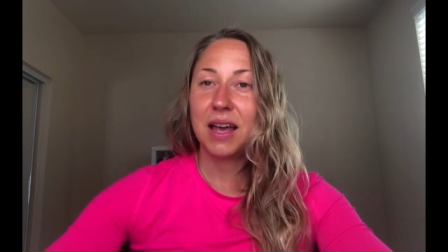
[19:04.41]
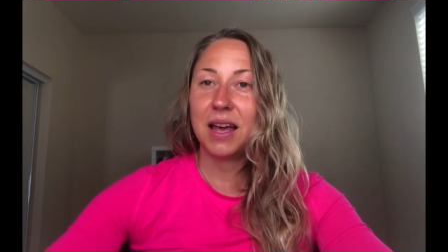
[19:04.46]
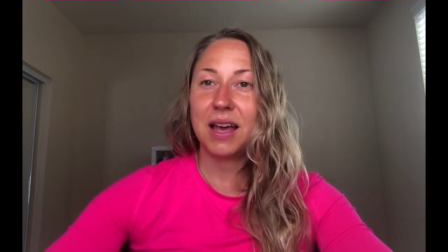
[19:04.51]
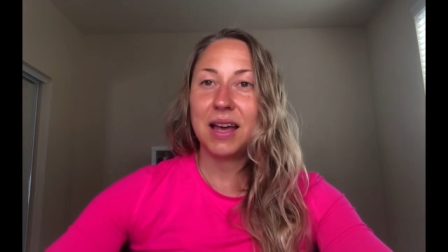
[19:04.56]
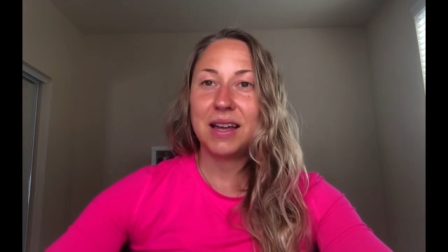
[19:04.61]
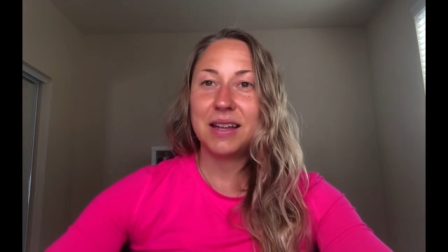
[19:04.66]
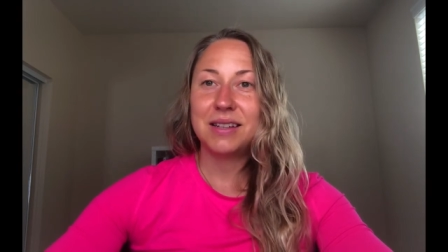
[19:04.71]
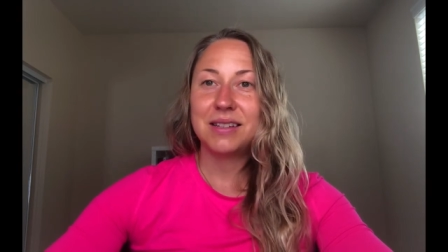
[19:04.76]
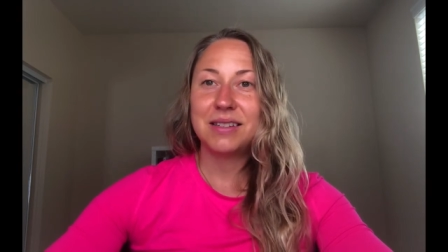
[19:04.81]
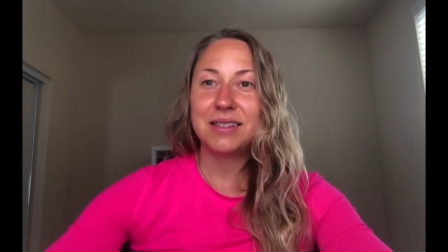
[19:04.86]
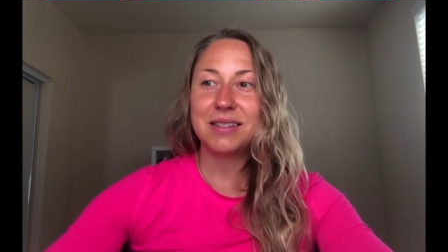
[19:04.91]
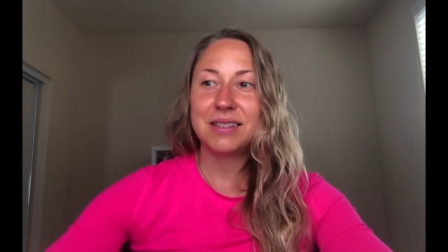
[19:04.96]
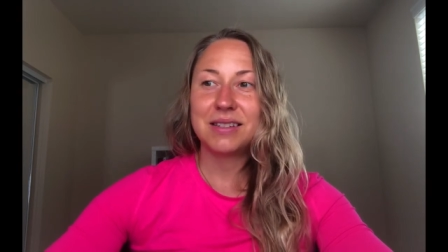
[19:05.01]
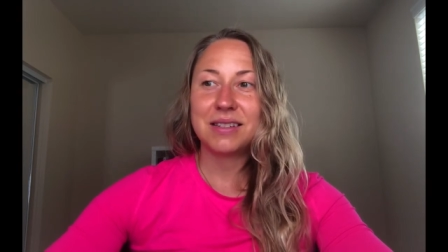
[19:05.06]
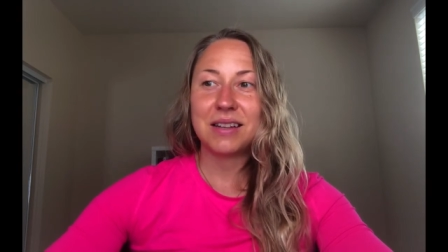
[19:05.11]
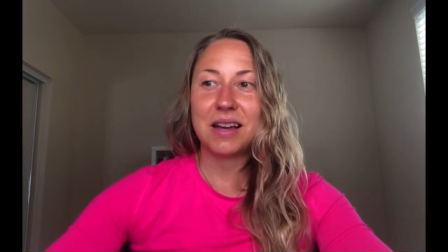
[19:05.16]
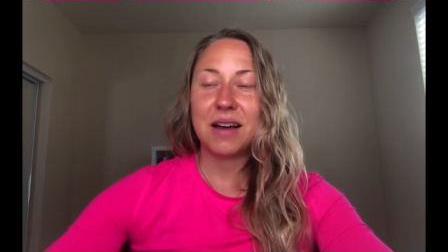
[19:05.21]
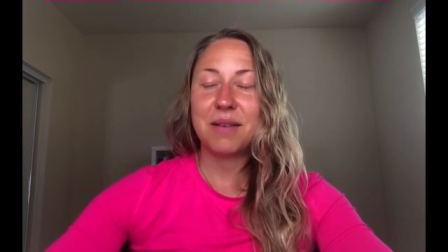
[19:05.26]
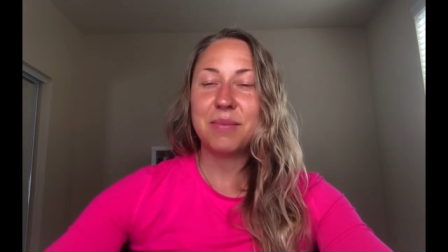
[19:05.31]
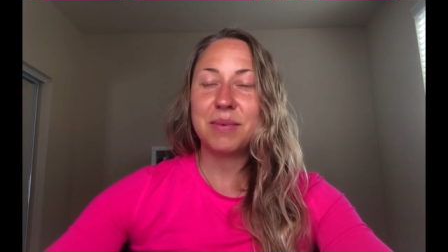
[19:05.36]
And
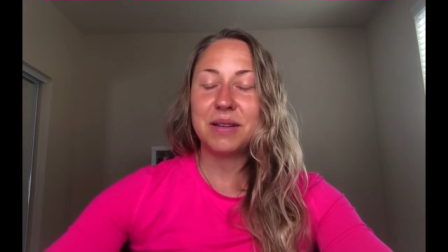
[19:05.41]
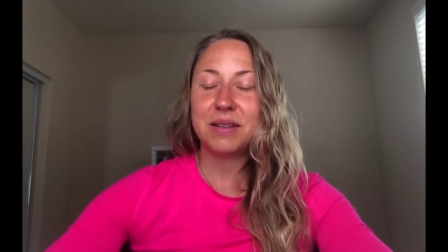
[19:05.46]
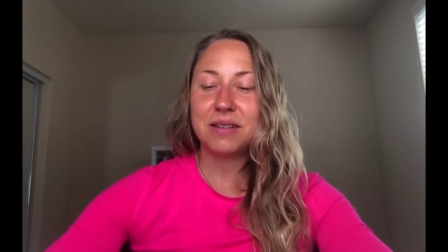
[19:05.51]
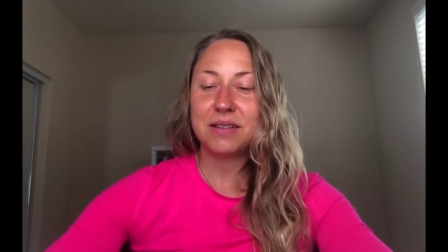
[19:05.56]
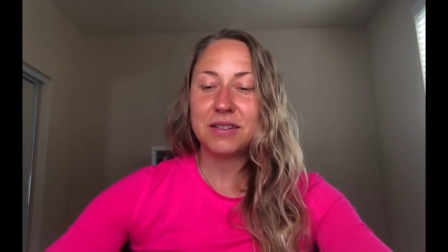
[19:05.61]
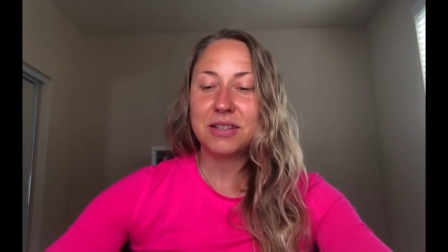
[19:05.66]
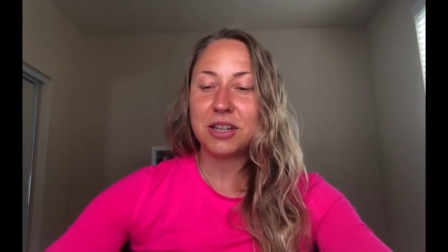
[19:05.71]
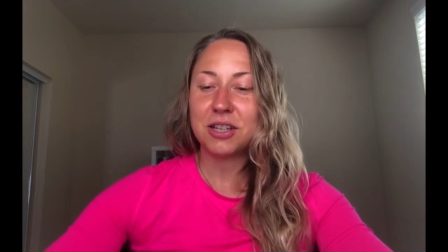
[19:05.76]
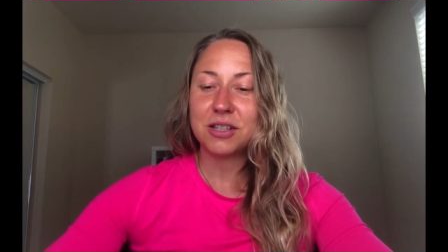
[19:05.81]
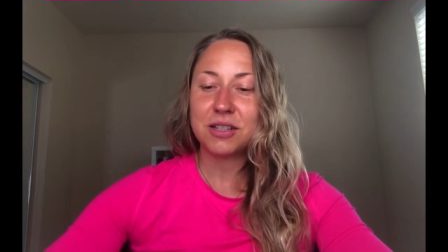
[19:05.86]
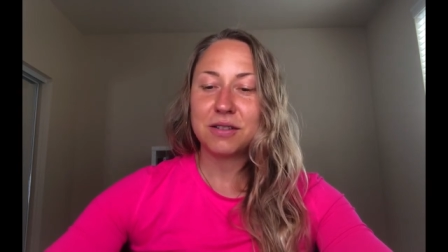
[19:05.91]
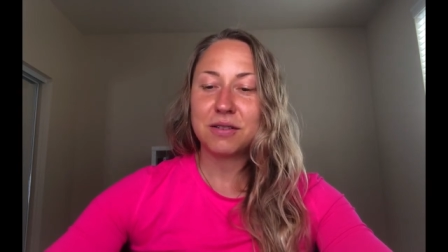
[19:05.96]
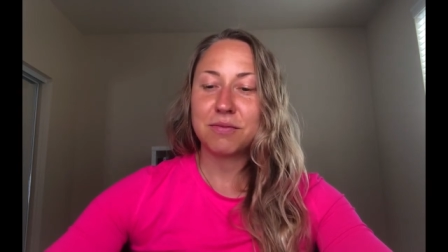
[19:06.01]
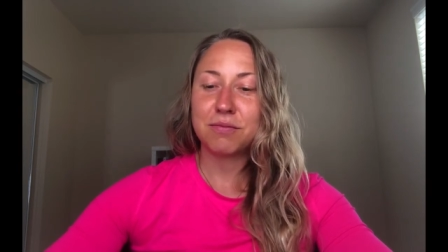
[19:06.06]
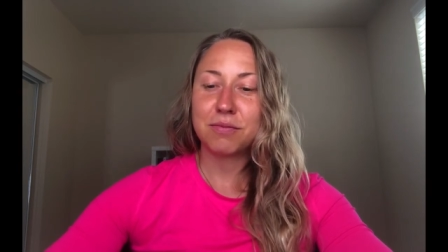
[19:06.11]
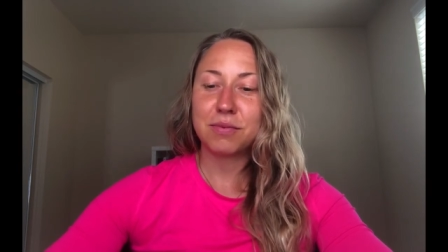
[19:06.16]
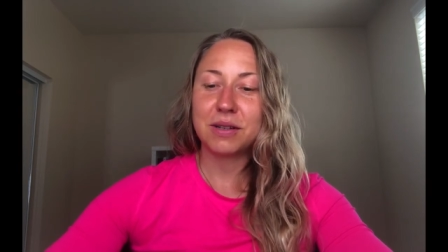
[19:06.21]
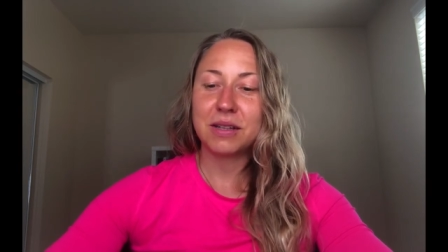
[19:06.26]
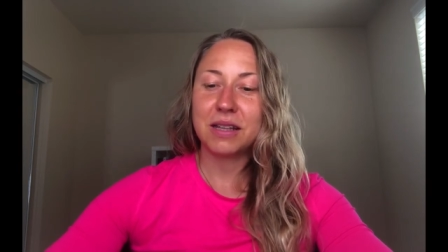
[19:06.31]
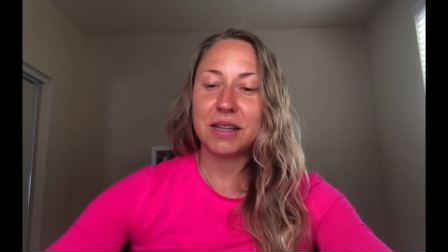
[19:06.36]
I've been just
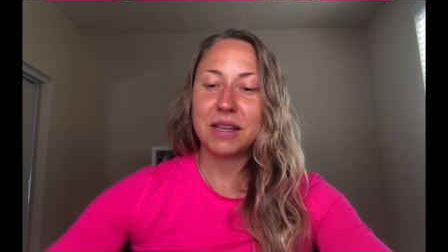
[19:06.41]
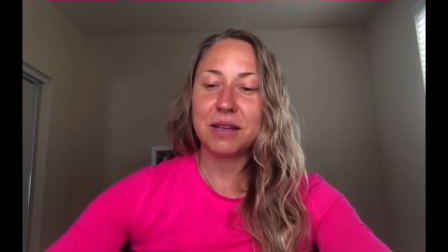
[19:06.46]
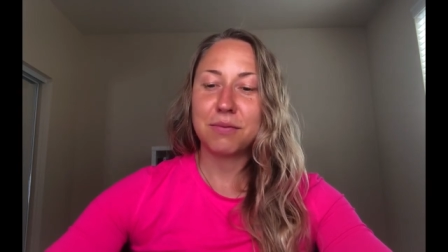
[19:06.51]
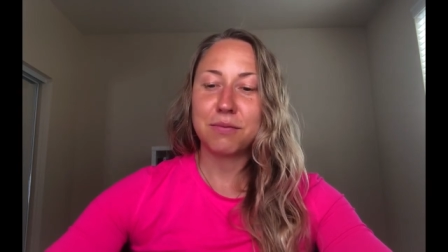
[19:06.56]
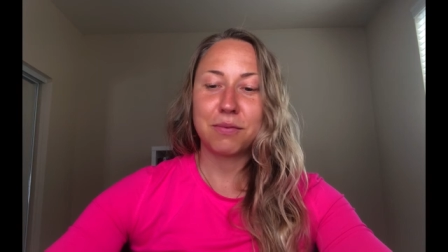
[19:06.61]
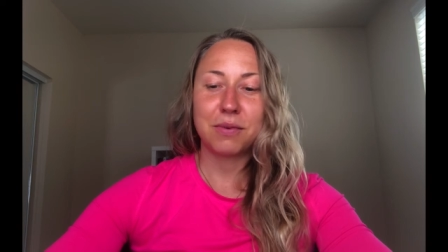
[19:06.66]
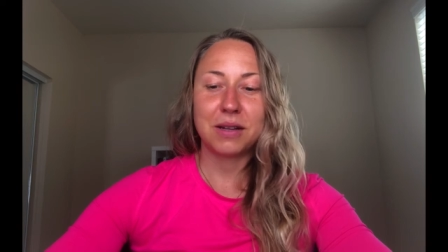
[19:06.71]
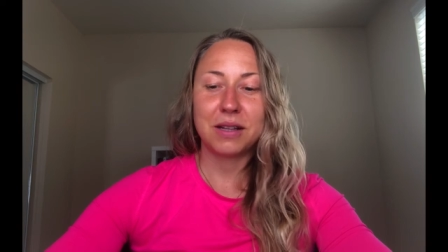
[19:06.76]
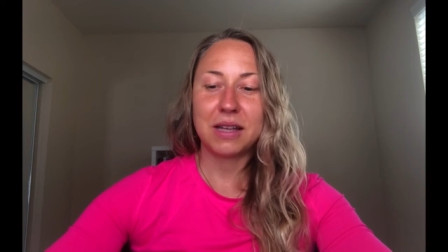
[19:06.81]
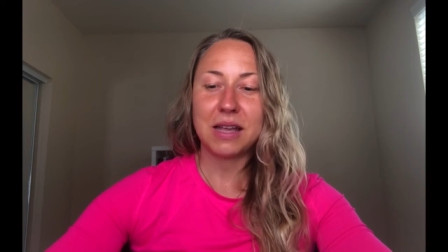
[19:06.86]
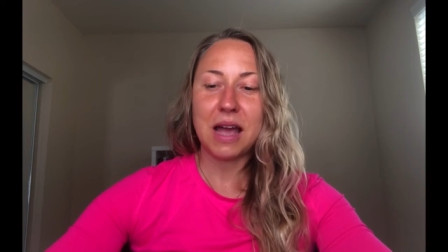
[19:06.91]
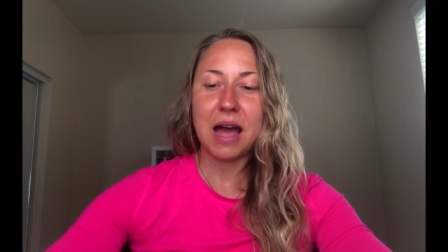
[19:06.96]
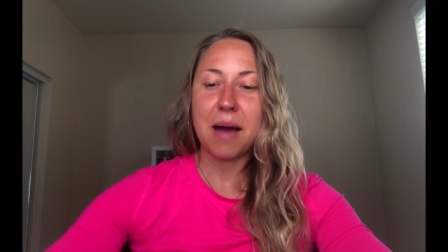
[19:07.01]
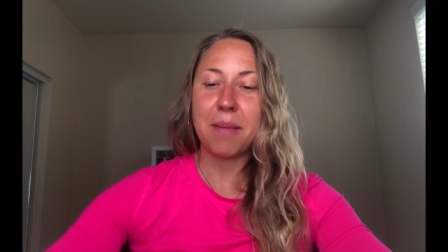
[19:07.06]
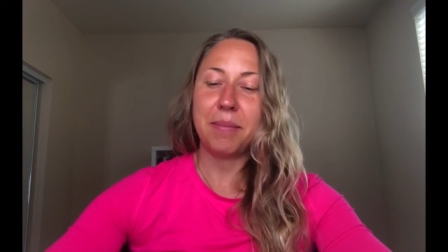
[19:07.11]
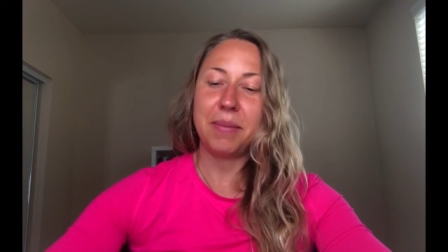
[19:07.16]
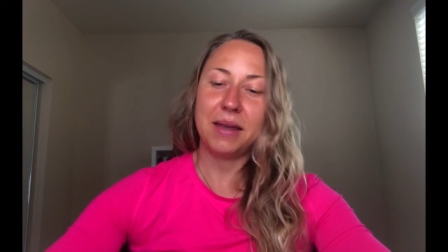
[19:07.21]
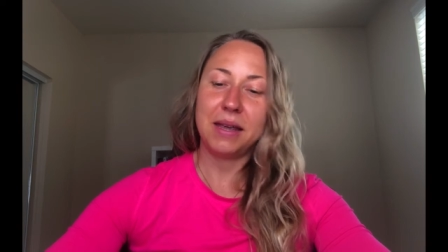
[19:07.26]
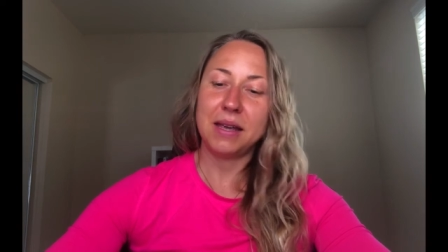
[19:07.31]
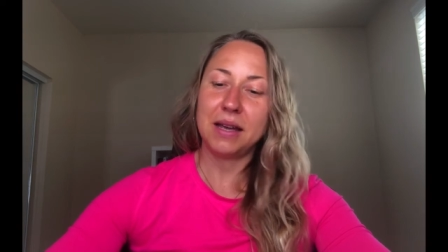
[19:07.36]
really, really
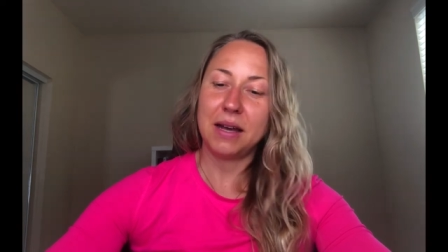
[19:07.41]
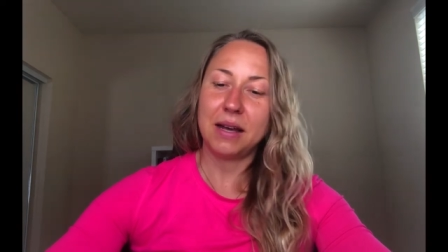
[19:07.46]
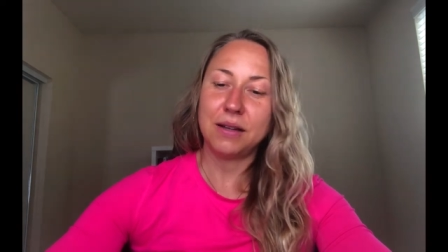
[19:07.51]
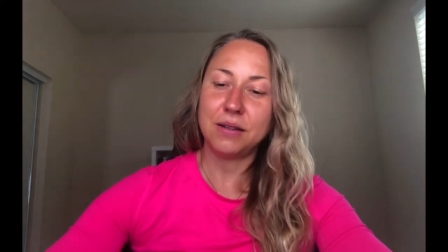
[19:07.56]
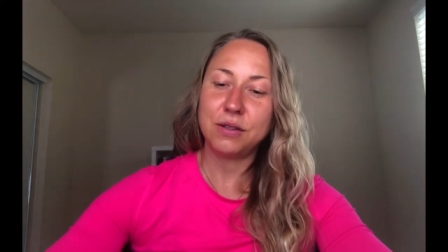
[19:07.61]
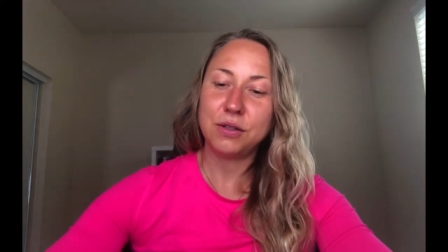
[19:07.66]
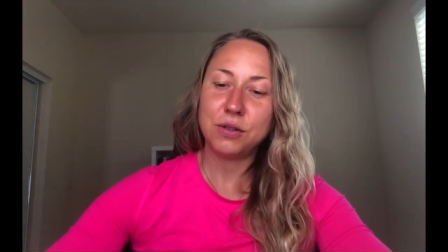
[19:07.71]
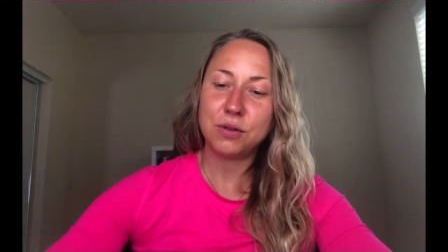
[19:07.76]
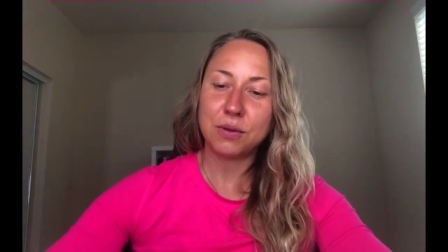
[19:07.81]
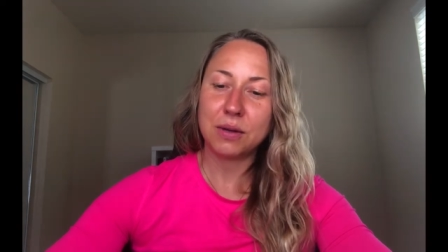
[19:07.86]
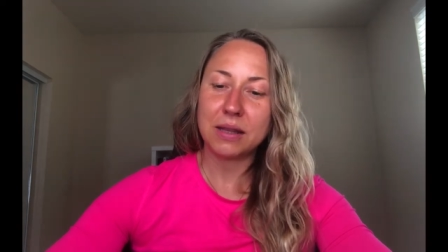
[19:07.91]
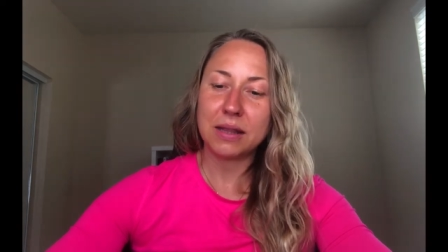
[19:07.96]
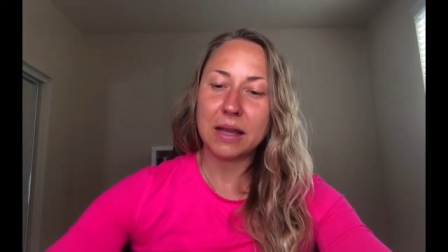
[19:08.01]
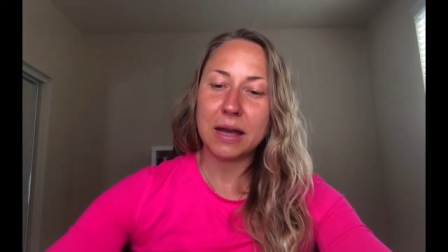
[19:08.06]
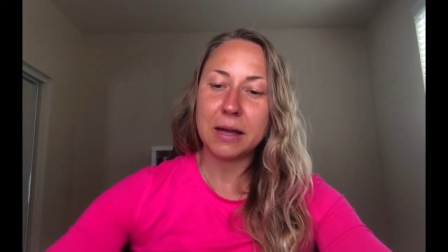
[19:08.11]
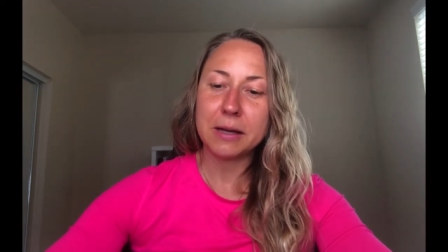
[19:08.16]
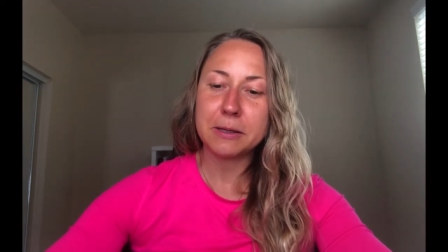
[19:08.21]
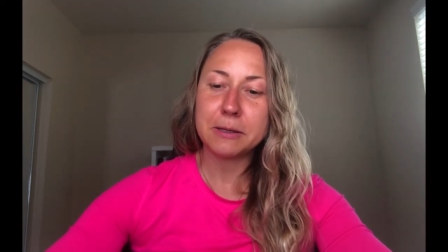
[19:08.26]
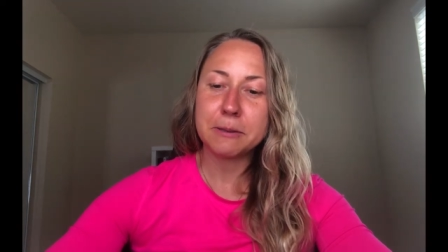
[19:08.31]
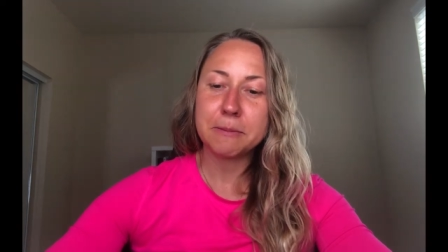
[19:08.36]
happy uh, doing
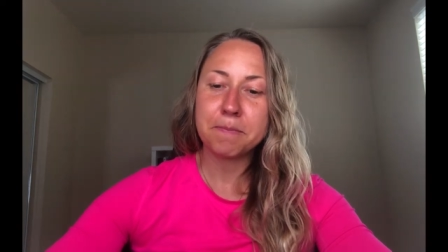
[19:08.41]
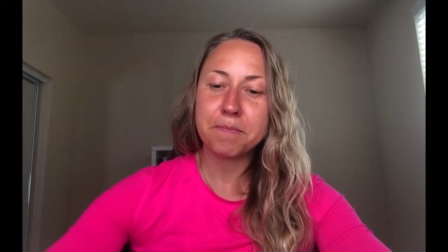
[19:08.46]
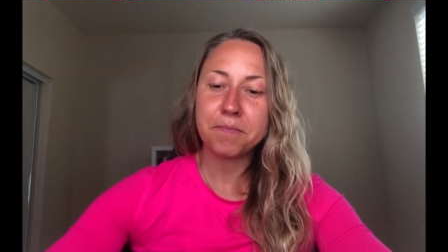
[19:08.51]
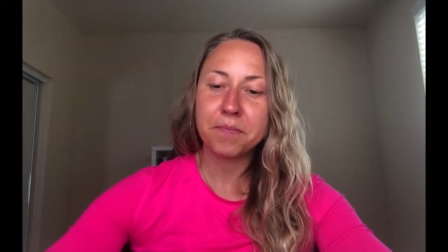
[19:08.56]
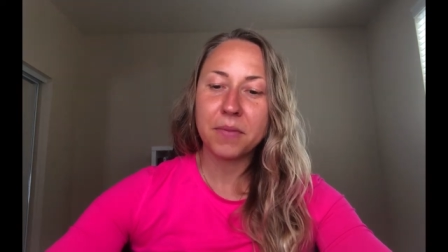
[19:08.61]
that.